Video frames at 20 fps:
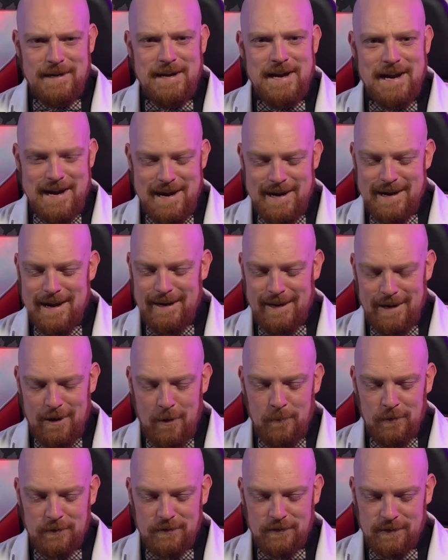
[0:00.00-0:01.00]
neat. It
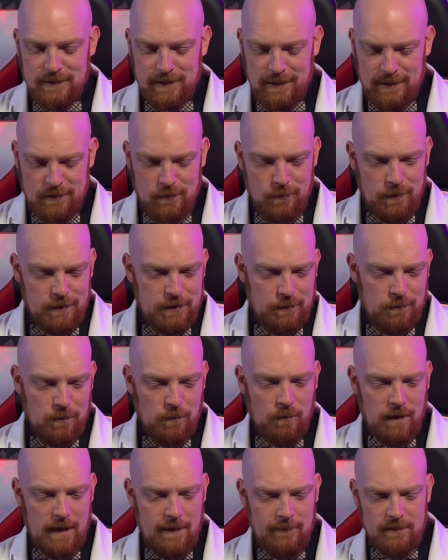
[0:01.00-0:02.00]
almost looks like he's going to a
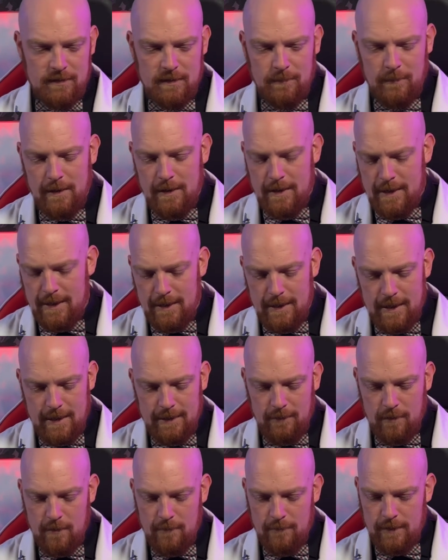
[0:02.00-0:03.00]
rave of some kind. I
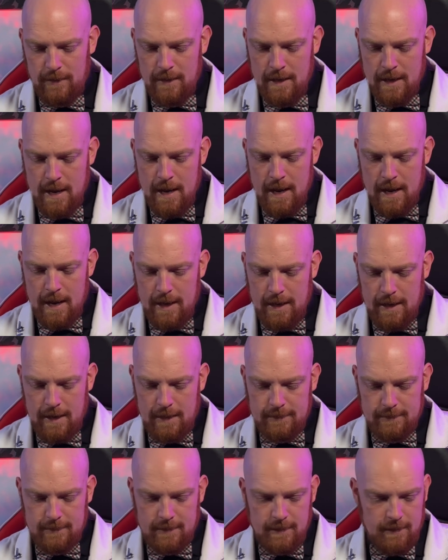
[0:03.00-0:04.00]
love it.
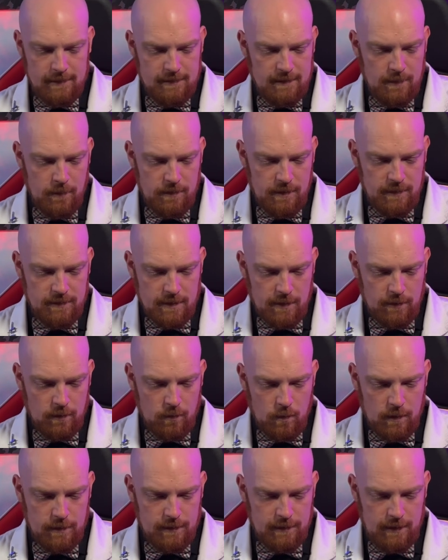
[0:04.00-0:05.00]
And uh, same with these other
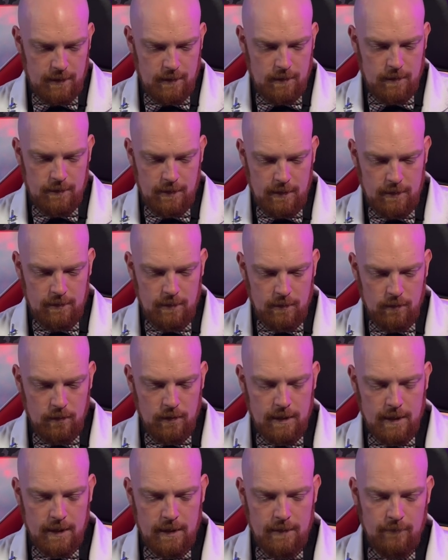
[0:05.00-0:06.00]
ones here. They, they
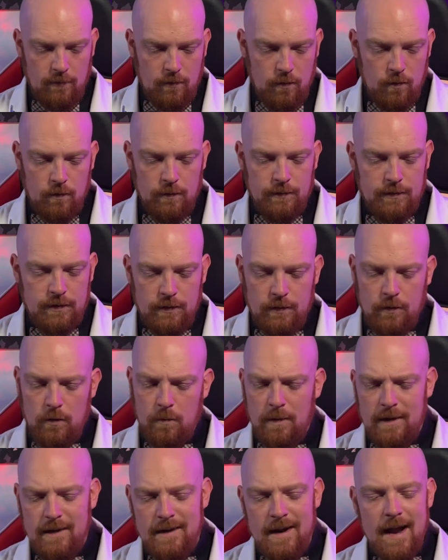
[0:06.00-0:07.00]
look kind of cool too,
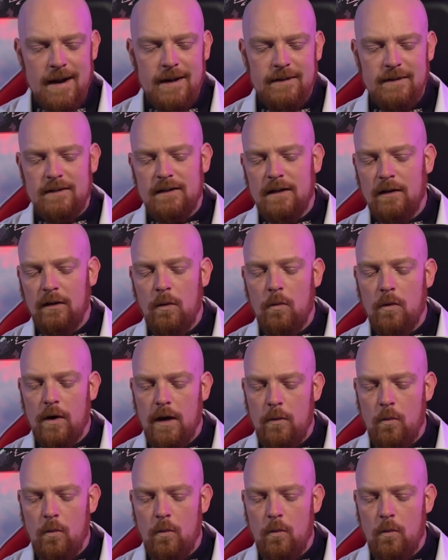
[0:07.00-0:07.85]
but not necessarily what I